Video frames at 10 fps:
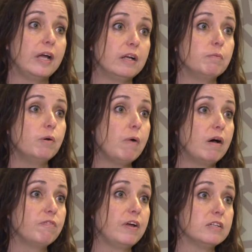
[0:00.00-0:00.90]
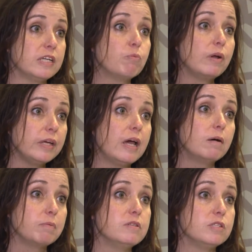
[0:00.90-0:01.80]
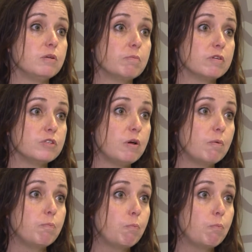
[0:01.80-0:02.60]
animal welfare, to really help consumers know